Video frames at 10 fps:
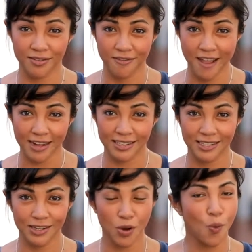
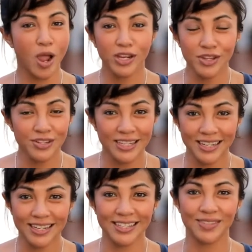facts. Where do you see
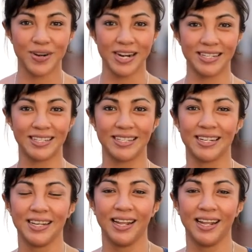these rays?